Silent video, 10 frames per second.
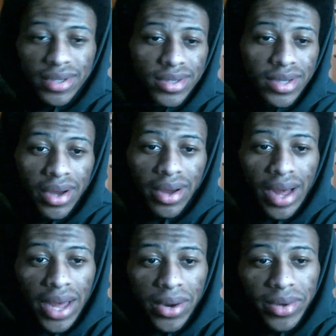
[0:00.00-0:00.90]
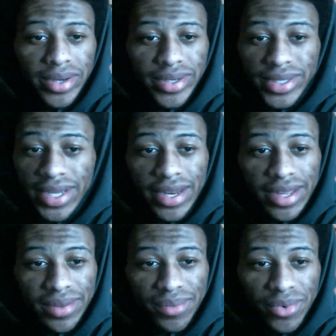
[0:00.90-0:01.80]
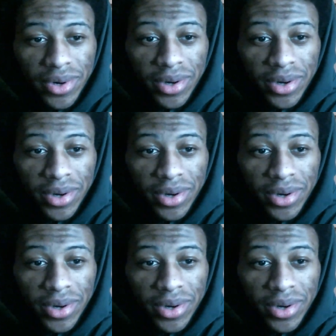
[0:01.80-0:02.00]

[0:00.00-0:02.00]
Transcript: Dog, I don't understand anymore.